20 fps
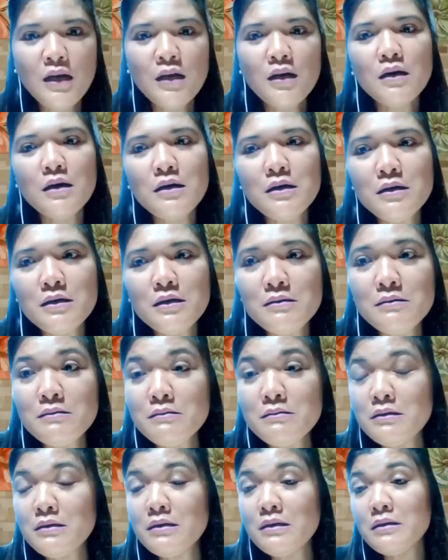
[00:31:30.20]
Uh,
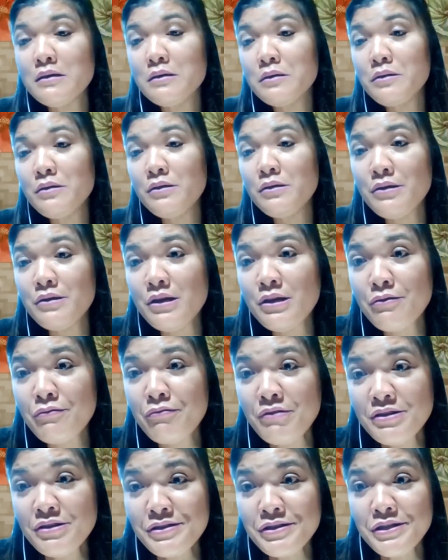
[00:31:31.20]
the
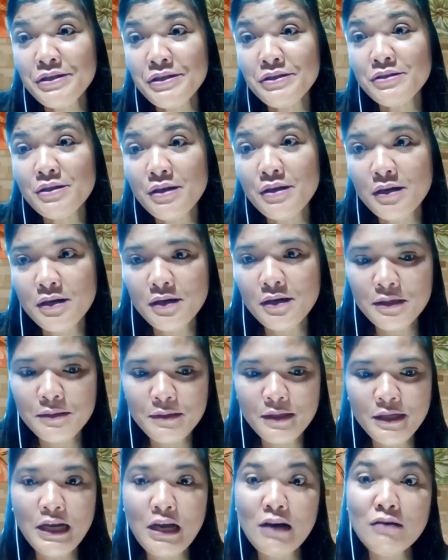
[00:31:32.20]
recent
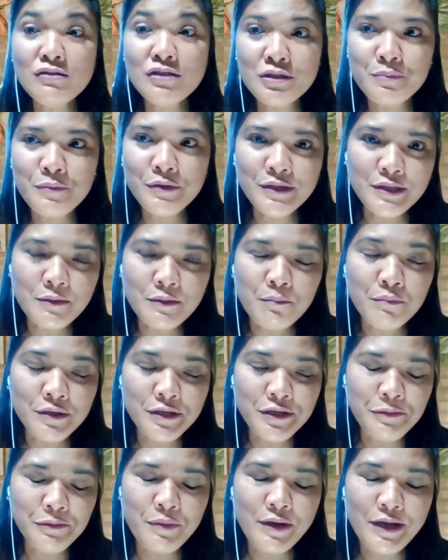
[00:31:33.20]
announcement
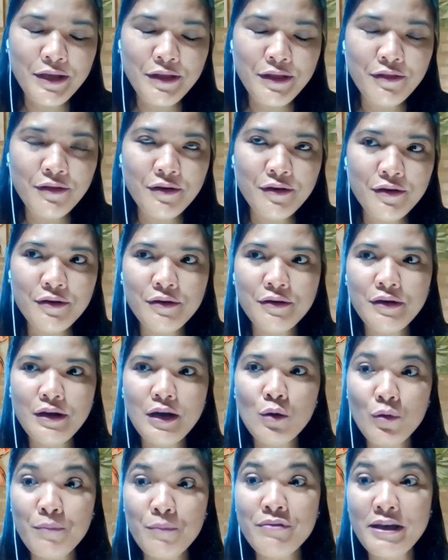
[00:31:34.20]
by
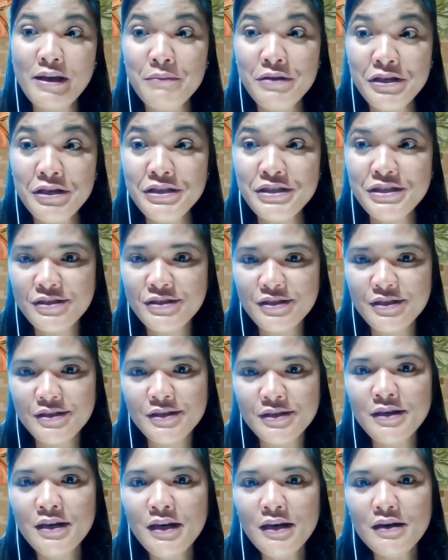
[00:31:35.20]
our Prime
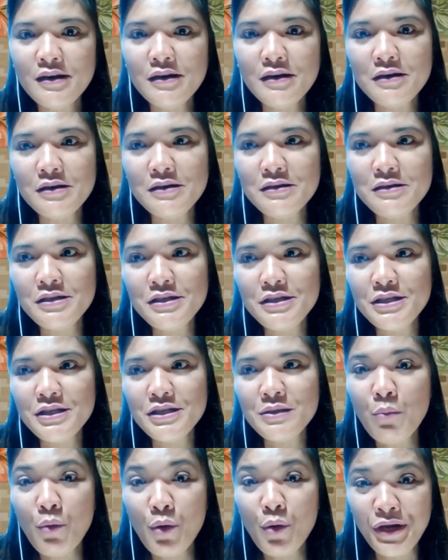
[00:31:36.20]
Minister
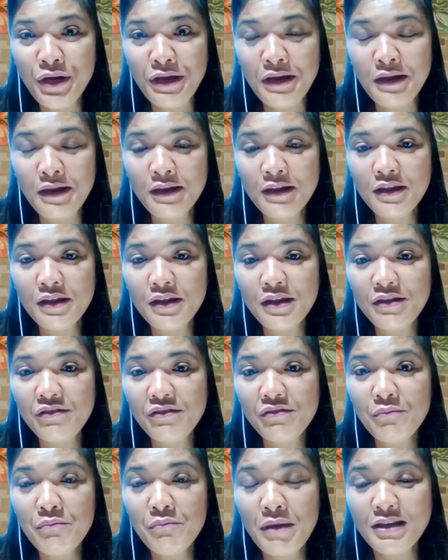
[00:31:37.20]
this morning,
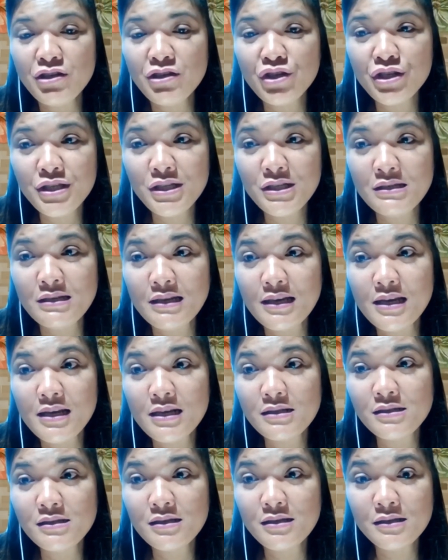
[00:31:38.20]
he's mentioned
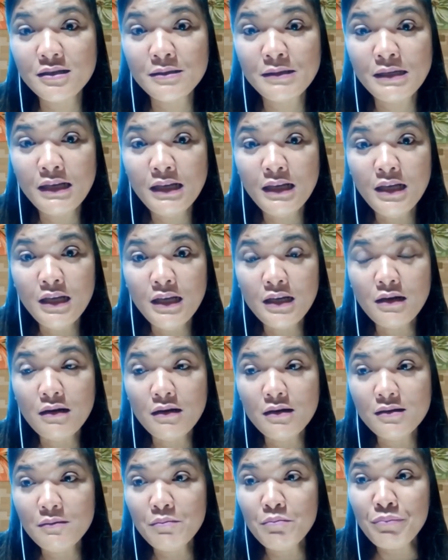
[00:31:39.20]
that
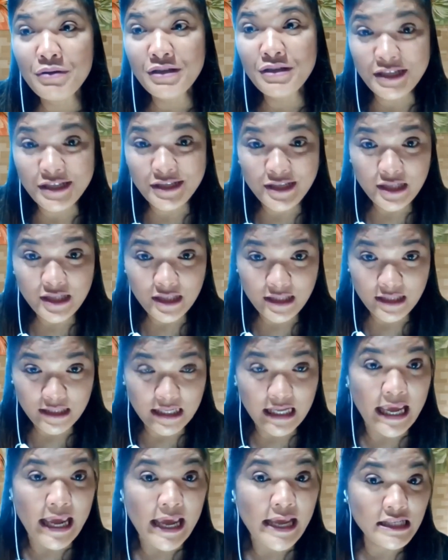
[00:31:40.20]
businesses
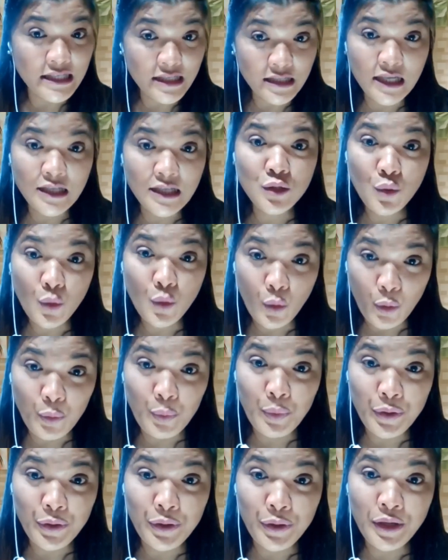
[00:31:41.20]
can start to
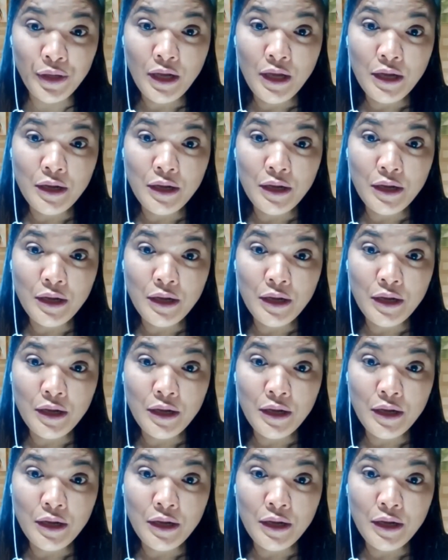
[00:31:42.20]
open